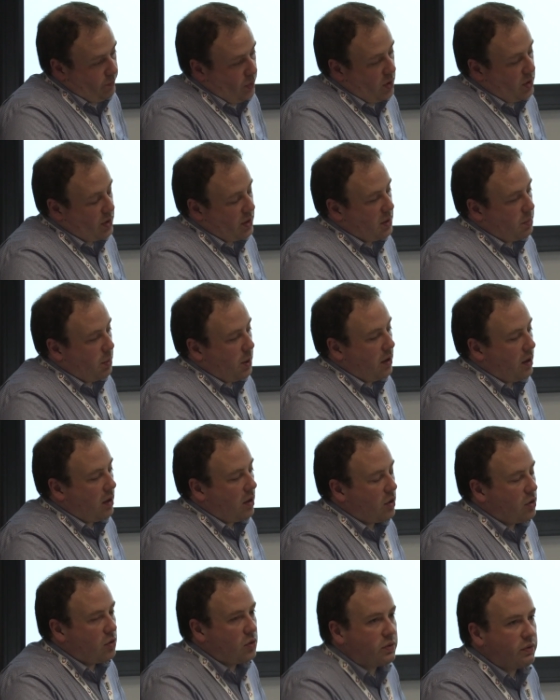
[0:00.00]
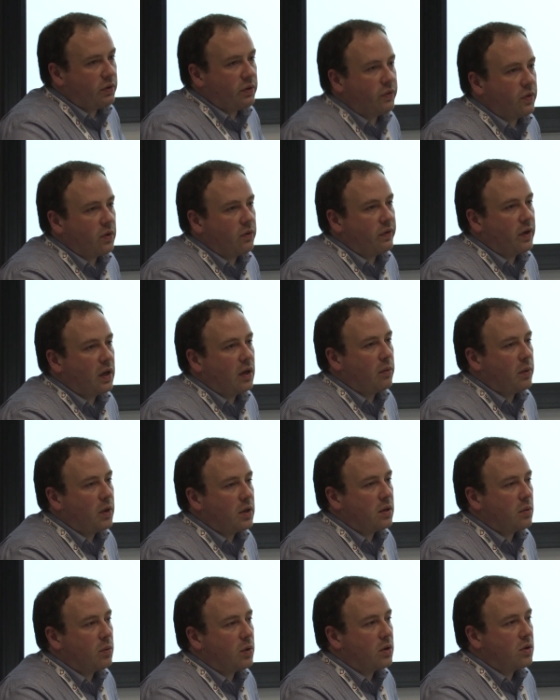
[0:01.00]
personally speaking, are useful for
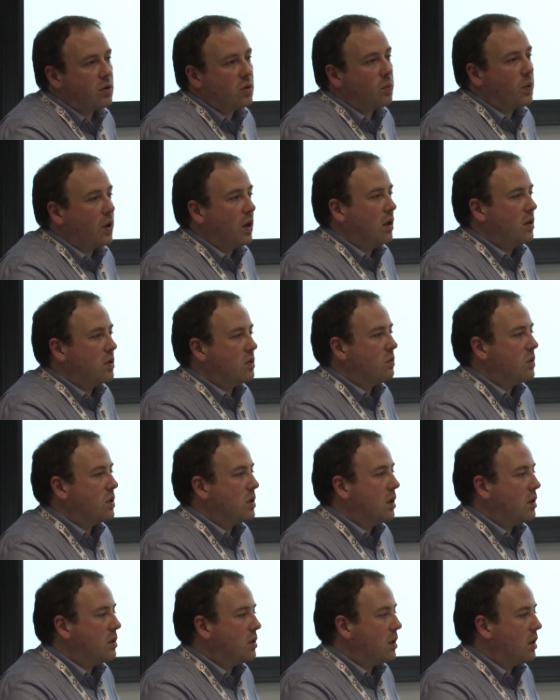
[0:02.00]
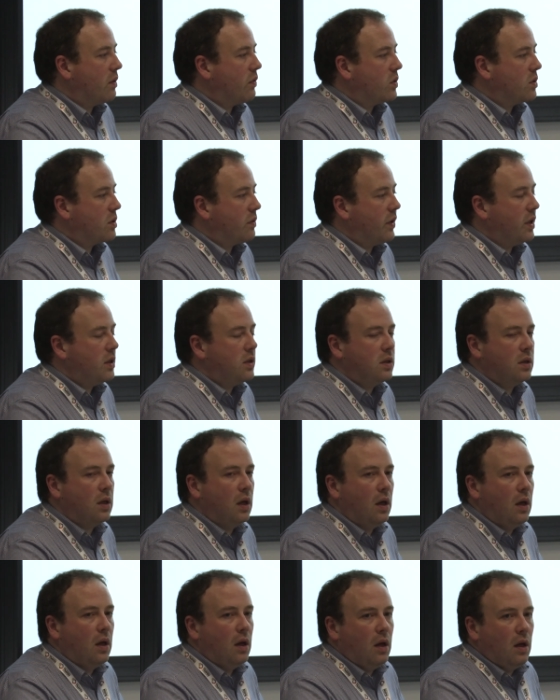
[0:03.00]
evaluating whether something is or is not an adverse event.
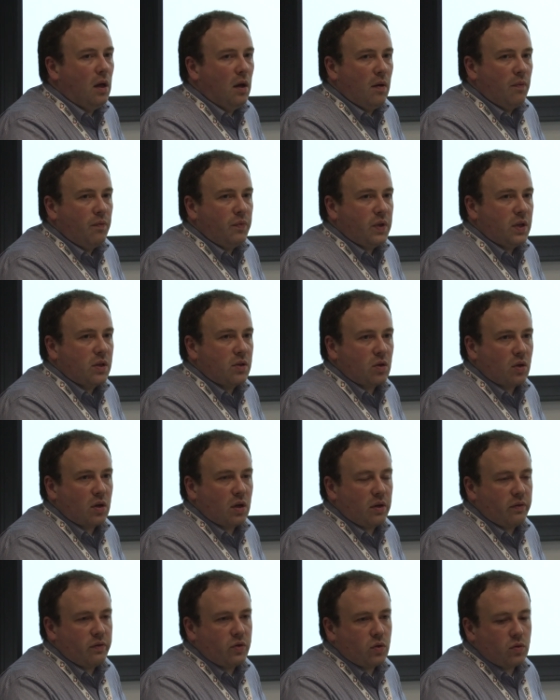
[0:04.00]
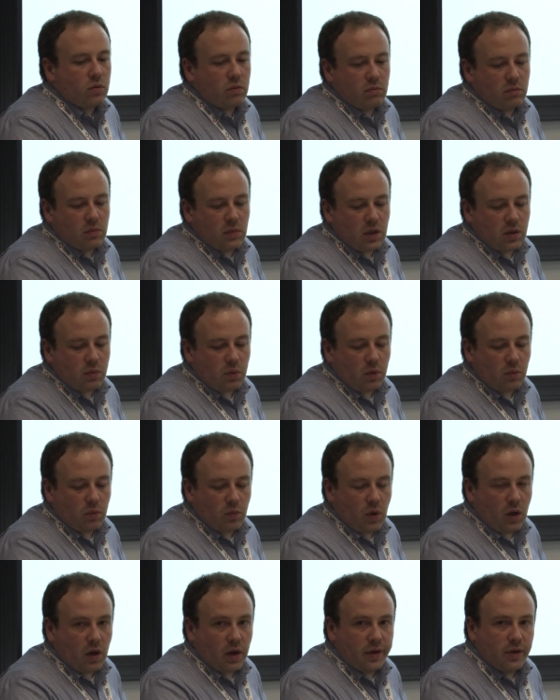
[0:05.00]
These are kind of done, it's what
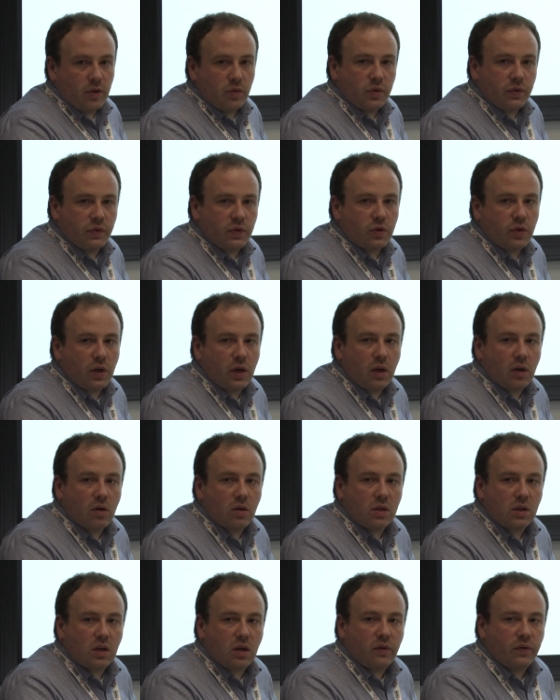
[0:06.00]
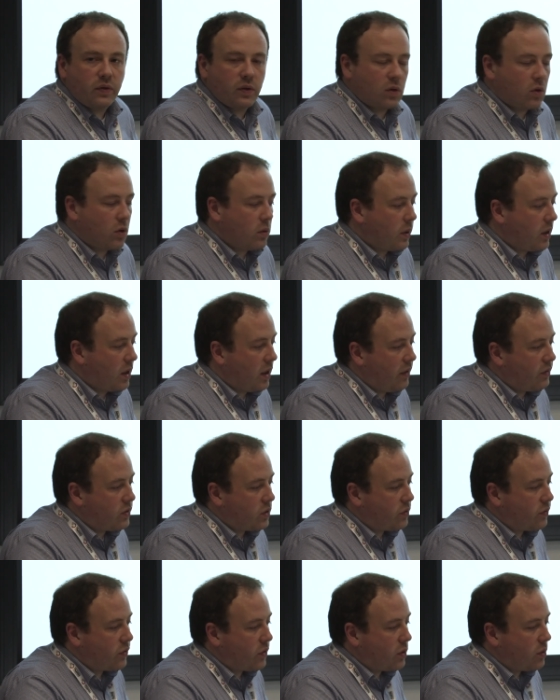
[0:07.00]
I use for training our staff in Galway and have
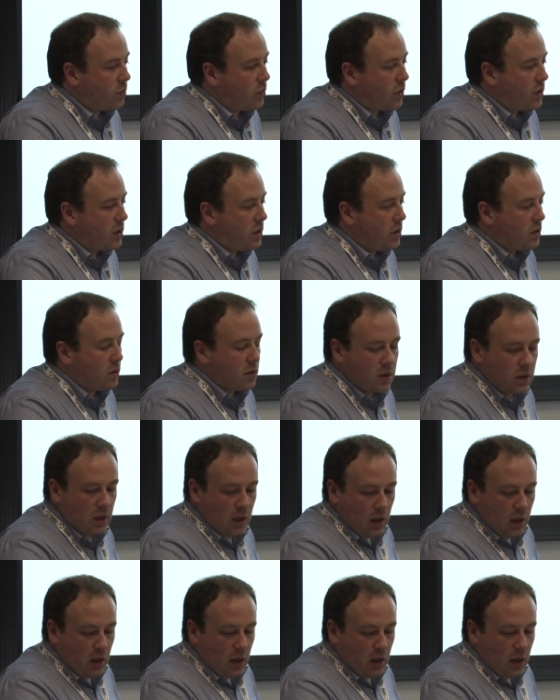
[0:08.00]
done for a number of years.